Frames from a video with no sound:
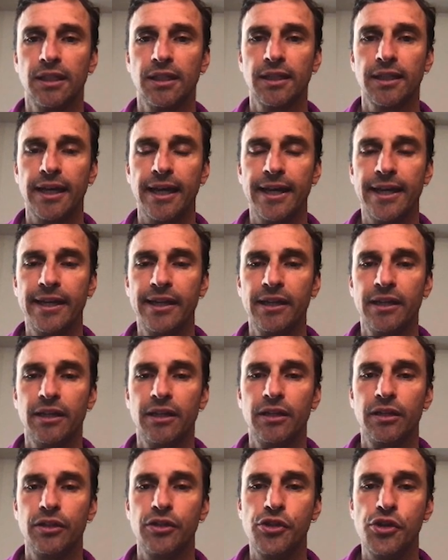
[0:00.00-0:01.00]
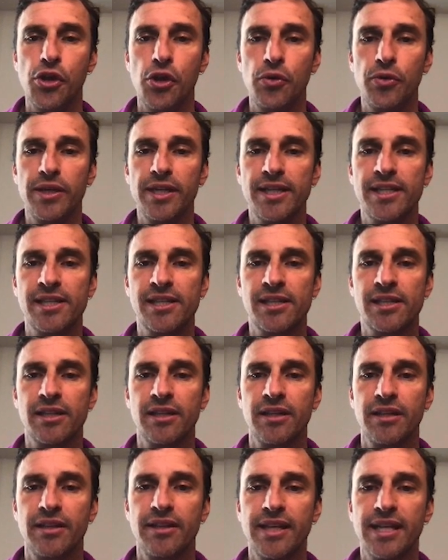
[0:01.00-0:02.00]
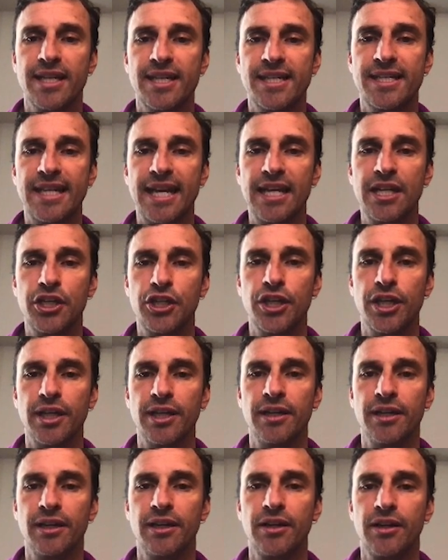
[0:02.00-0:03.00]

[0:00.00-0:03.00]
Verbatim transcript: Okay? Notice the extension.